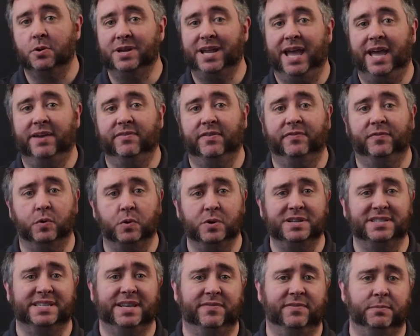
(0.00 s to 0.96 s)
going to have a
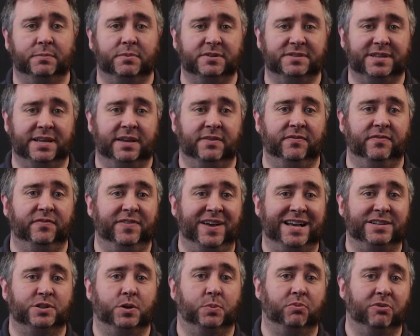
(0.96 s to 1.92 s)
47%
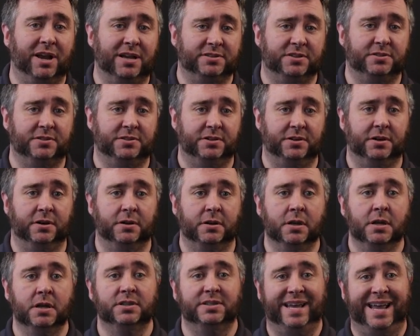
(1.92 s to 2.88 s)
faster processor
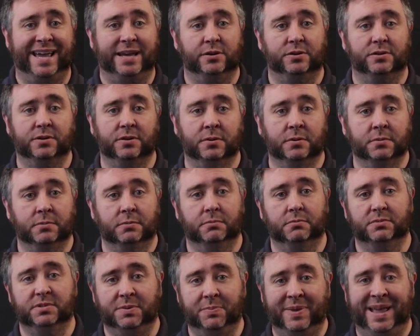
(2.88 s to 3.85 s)
to handle
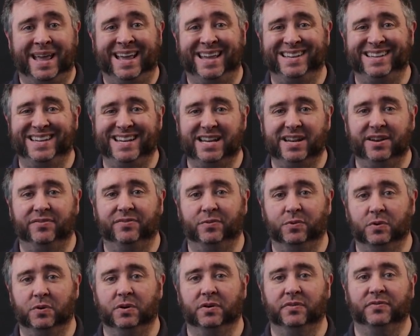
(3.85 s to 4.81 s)
demand needed
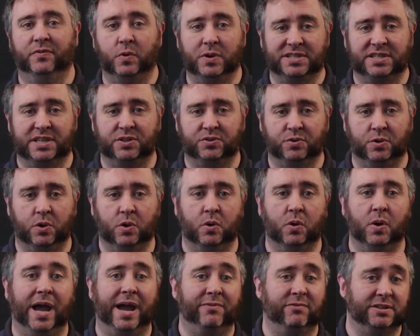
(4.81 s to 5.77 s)
for voice
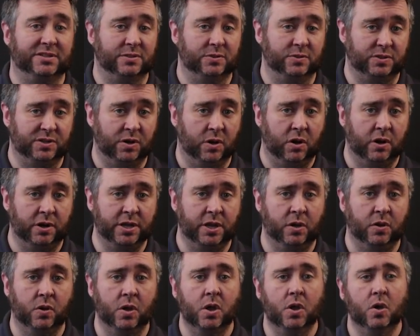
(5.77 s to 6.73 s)
control, high-resolution
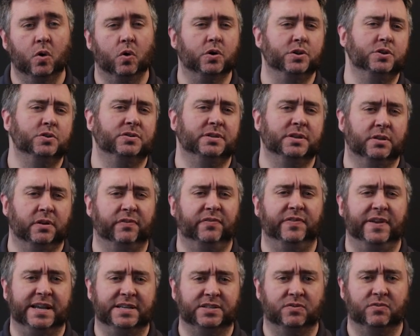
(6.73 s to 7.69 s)
audio, or using their
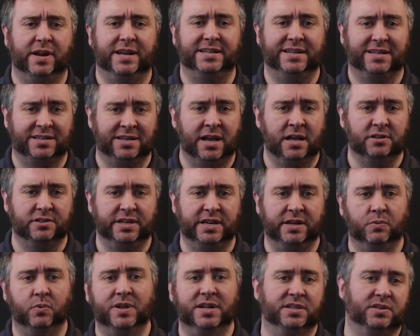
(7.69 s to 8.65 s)
phase array
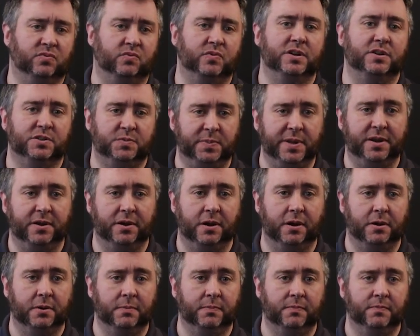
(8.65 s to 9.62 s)
technology when it's a rear
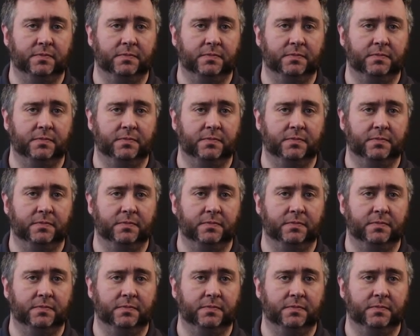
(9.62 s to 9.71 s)
speaker.